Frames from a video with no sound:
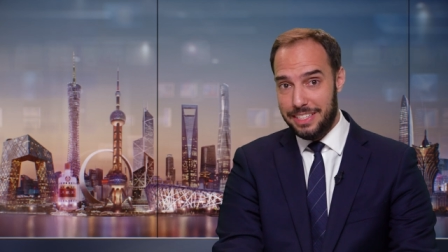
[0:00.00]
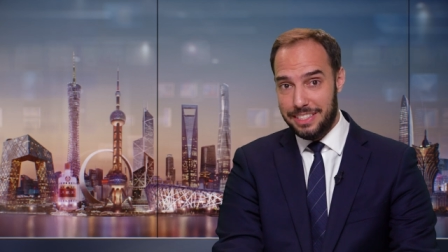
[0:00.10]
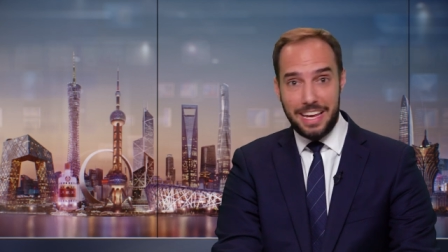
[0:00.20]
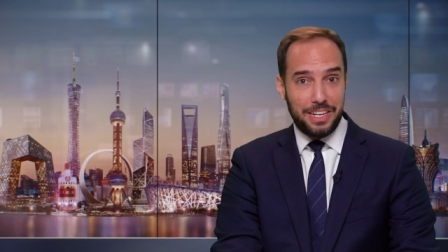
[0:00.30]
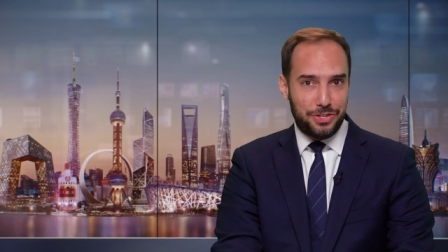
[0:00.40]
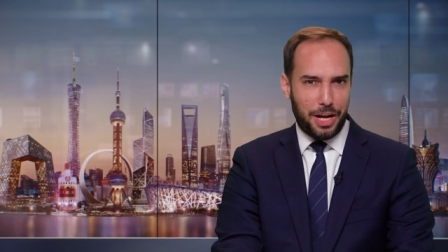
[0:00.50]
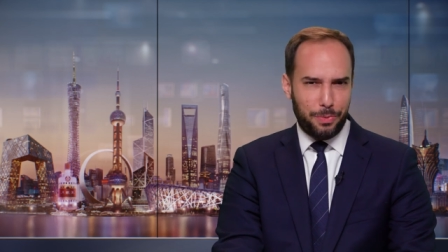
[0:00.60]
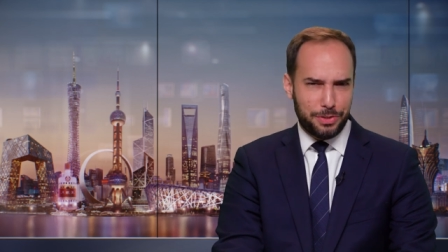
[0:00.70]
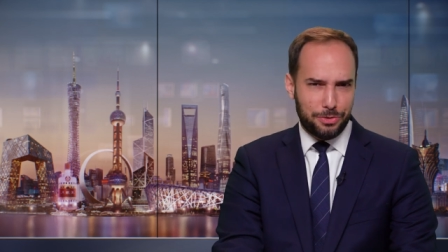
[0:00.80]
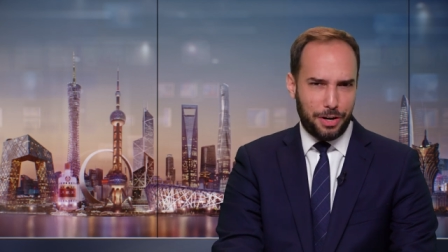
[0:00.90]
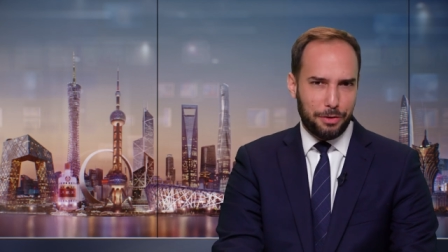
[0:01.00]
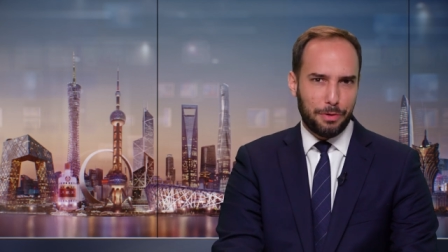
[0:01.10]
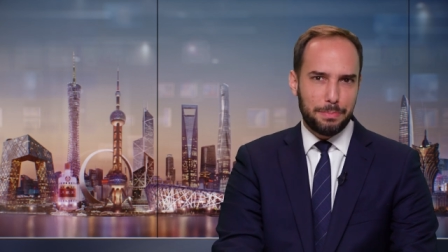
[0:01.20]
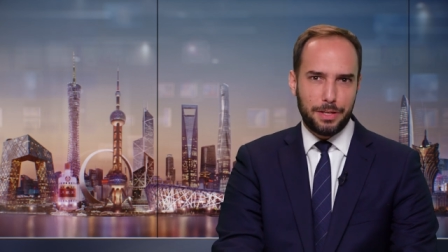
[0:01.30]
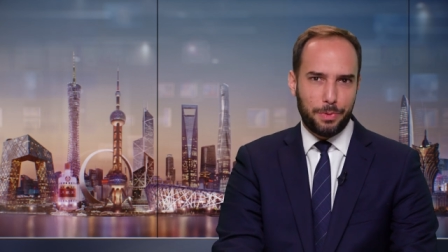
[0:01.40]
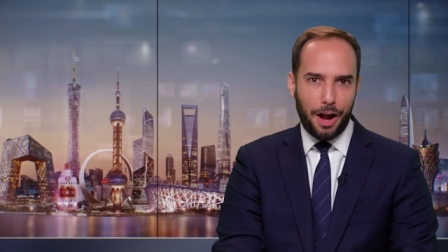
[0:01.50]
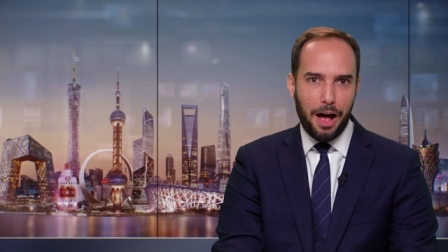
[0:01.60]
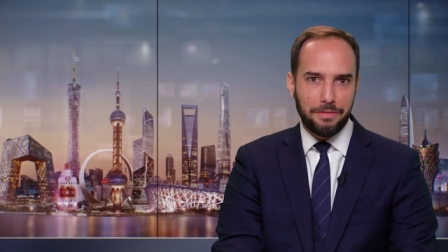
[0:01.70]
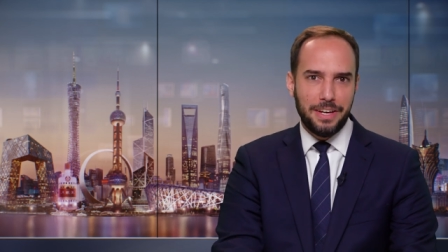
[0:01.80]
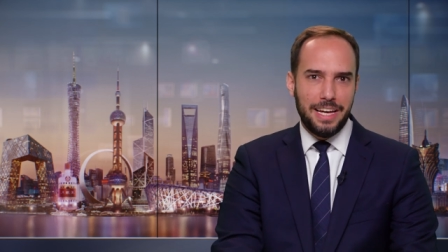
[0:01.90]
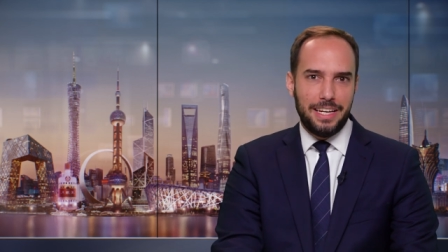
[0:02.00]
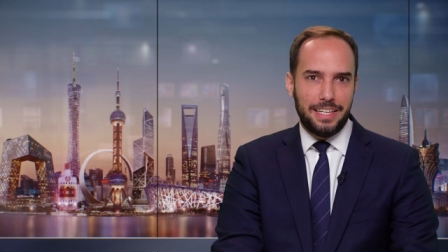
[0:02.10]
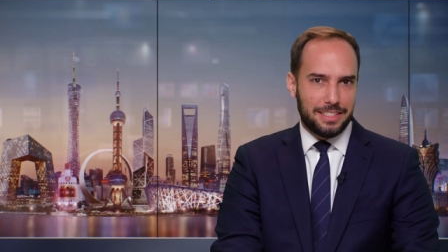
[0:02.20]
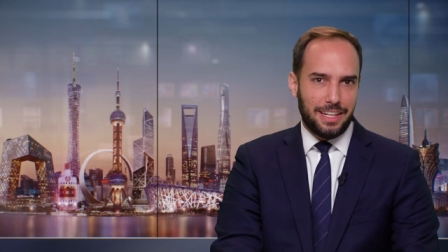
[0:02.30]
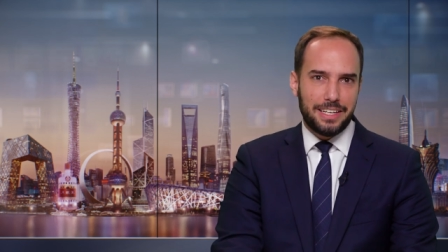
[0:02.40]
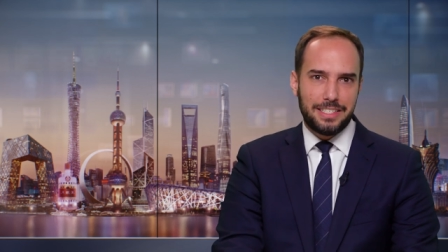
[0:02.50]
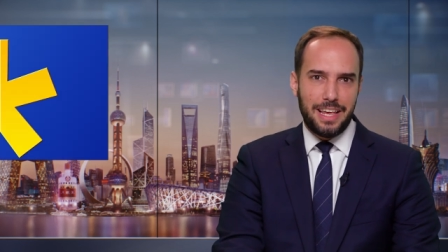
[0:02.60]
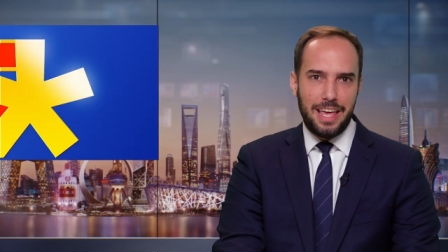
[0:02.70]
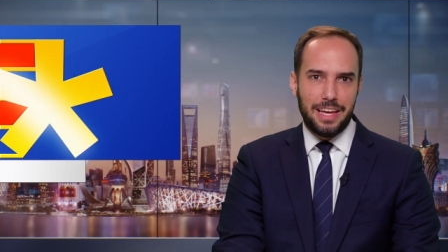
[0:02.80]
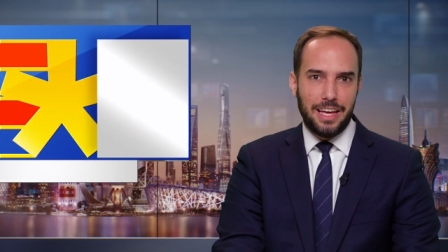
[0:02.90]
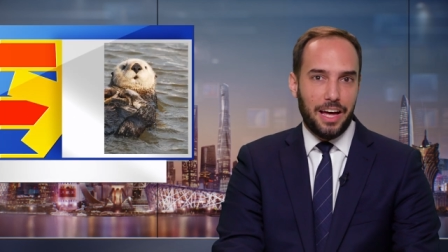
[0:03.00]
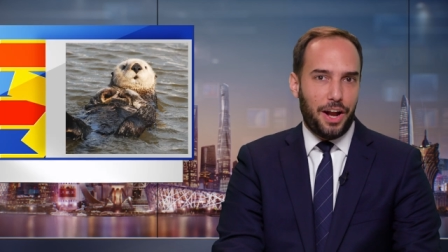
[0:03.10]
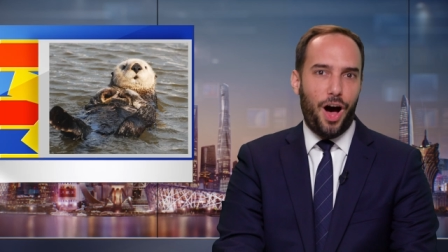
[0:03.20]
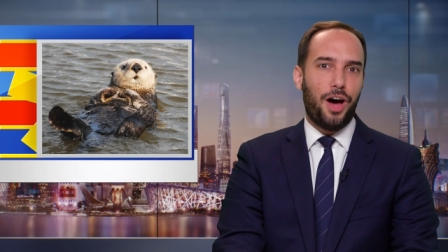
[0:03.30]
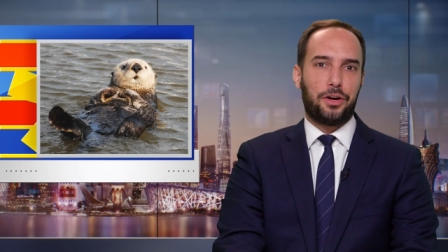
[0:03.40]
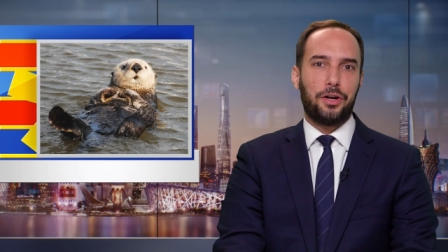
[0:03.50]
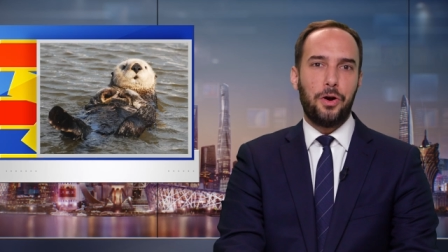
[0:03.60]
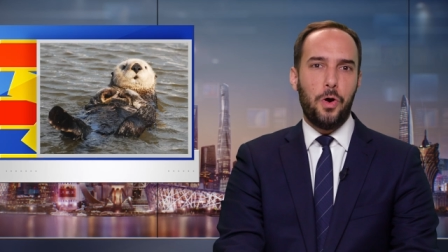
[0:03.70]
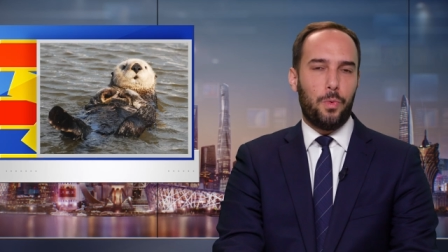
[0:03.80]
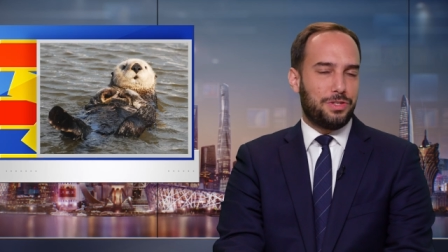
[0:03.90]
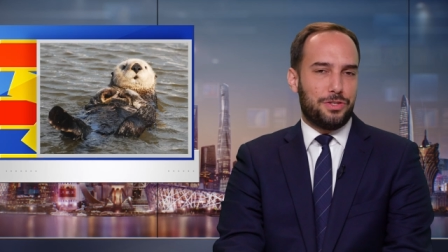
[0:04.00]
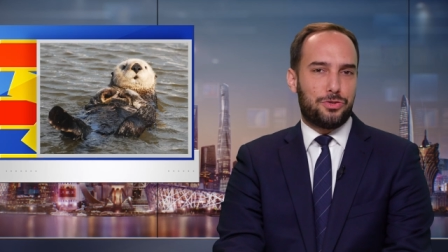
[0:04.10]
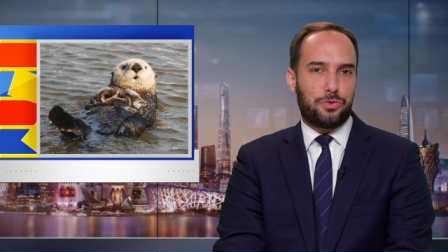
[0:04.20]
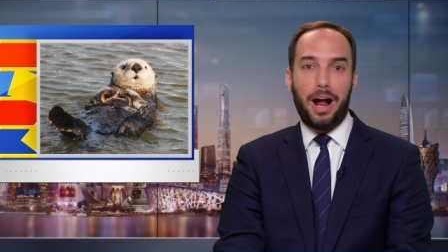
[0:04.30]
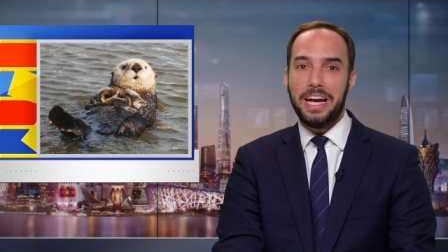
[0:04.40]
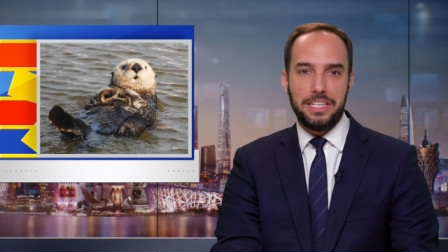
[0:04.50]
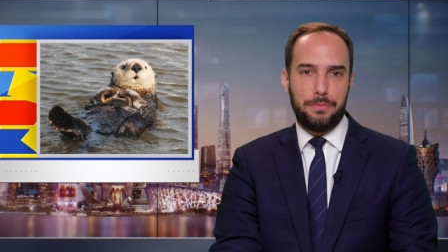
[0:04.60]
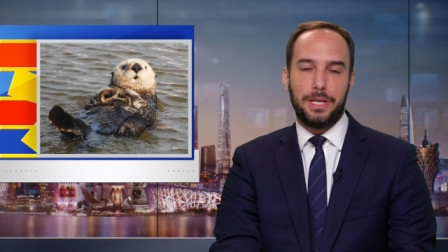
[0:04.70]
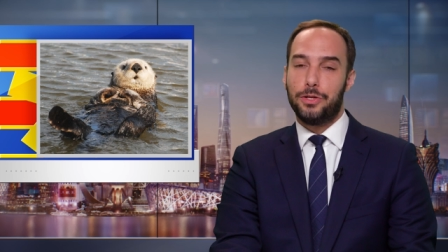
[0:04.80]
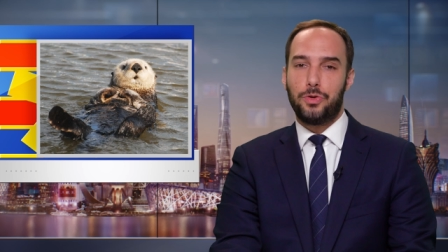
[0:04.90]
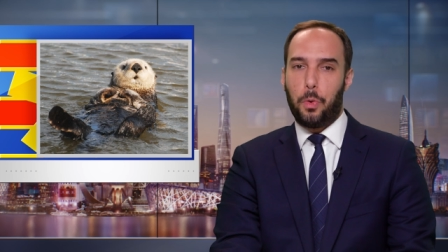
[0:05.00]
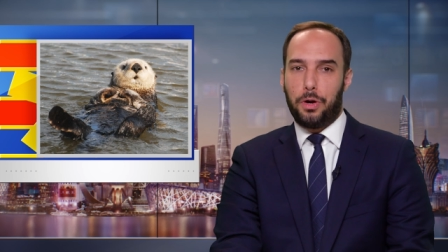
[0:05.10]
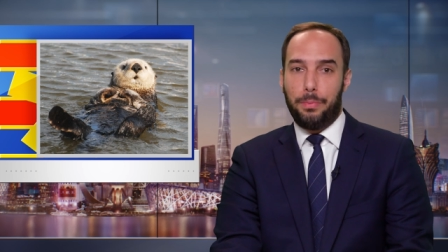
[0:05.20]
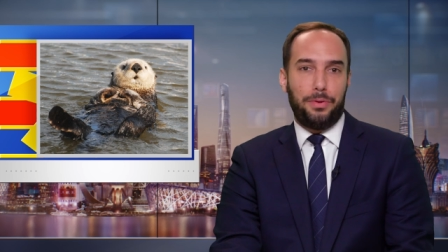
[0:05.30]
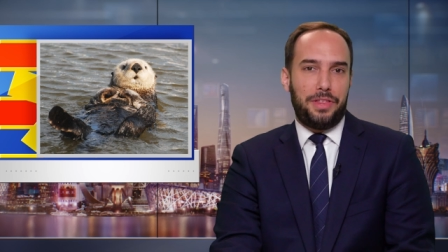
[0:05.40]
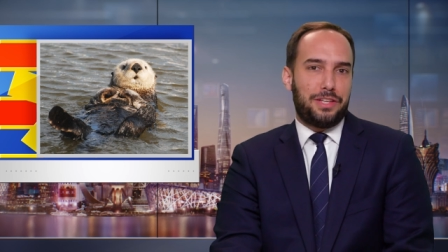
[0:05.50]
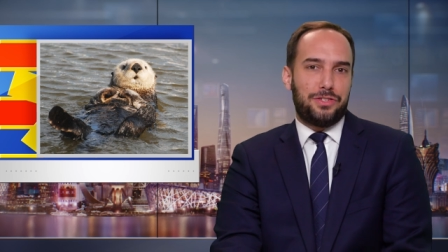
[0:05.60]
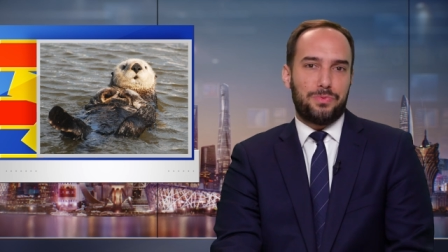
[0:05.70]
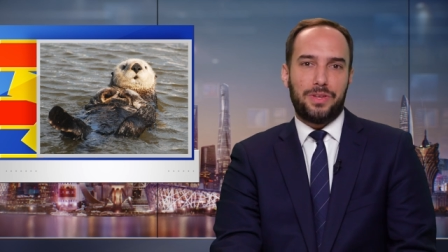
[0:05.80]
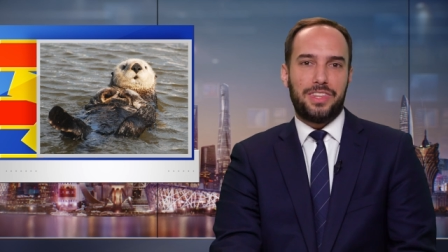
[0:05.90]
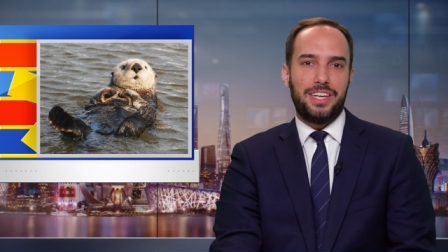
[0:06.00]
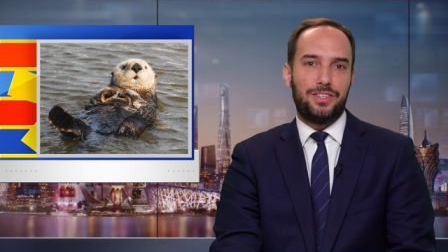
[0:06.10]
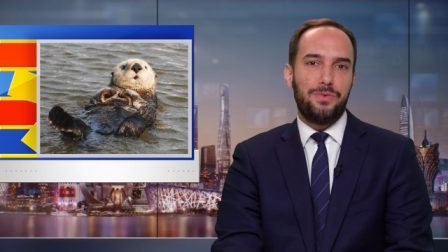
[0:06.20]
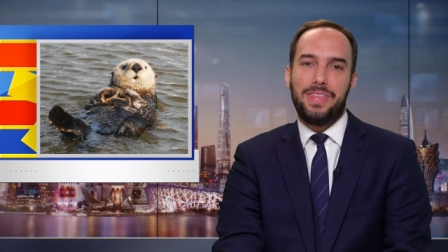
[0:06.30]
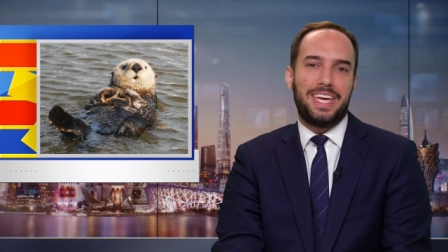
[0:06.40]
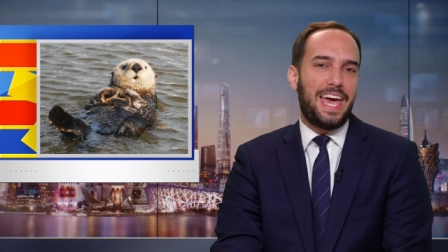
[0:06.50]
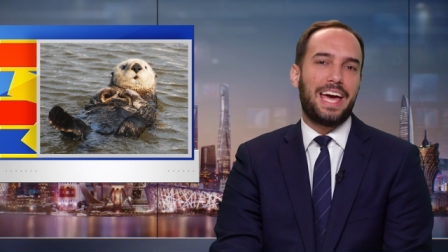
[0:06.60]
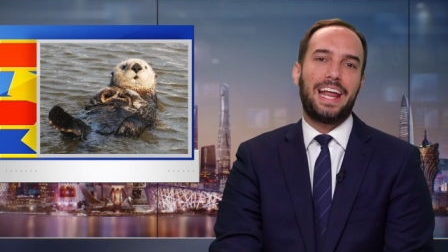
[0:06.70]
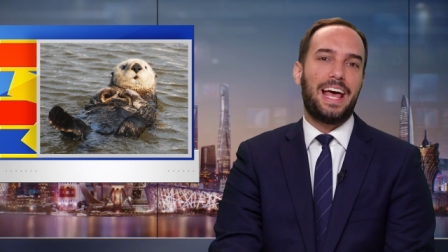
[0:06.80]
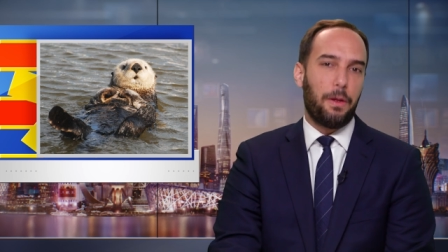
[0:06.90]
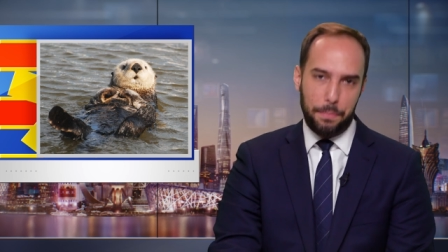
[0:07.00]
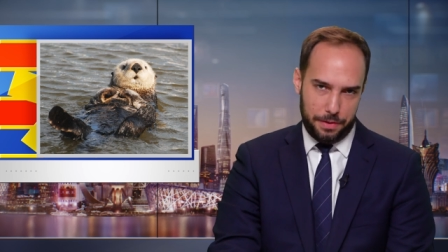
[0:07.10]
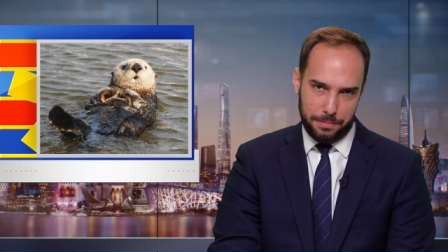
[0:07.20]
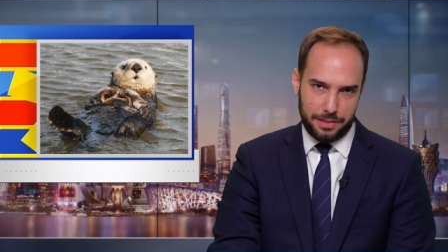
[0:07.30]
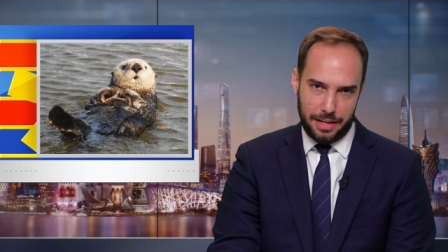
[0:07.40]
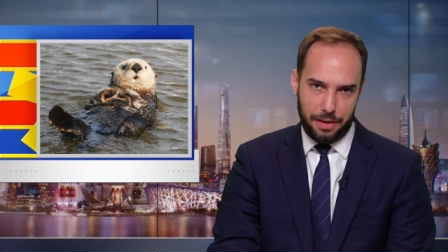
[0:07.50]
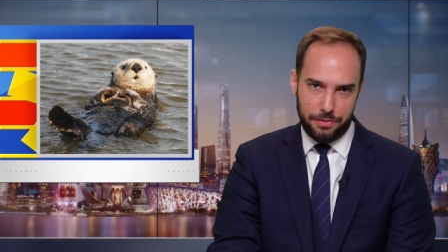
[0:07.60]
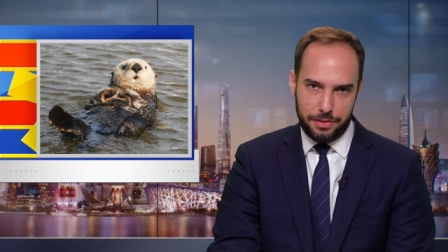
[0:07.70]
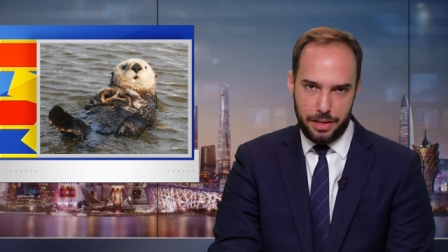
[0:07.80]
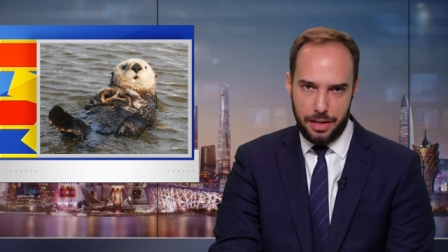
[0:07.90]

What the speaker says: Saying China wasn't trying to rip someone off is like saying an otter wasn't trying to be adorable. That's just what they do. They can't help themselves.